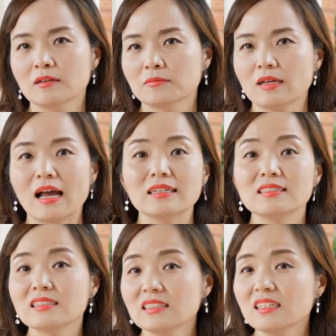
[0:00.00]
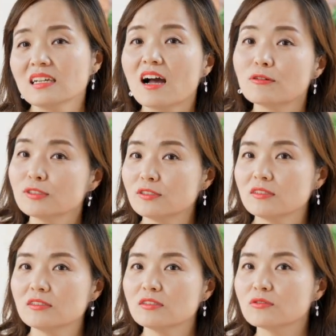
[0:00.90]
I see how
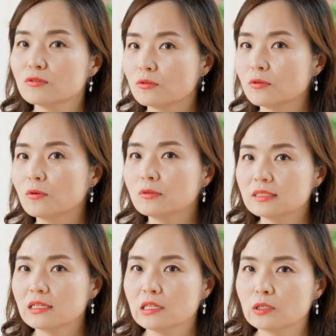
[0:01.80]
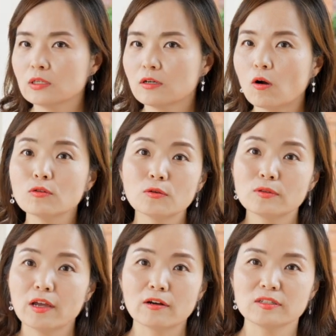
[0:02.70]
students grow here,
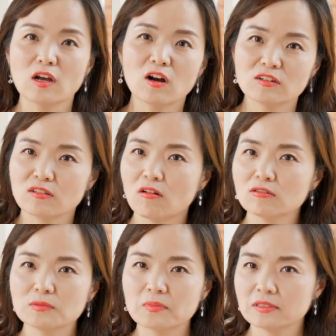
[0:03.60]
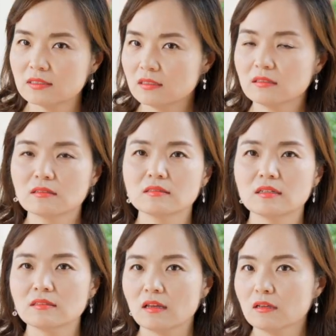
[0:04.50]
although they are young adults, but still
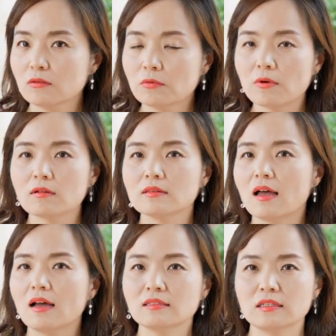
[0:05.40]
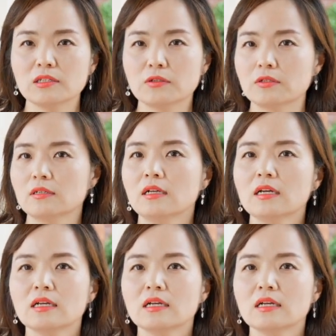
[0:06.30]
that they grow a lot here,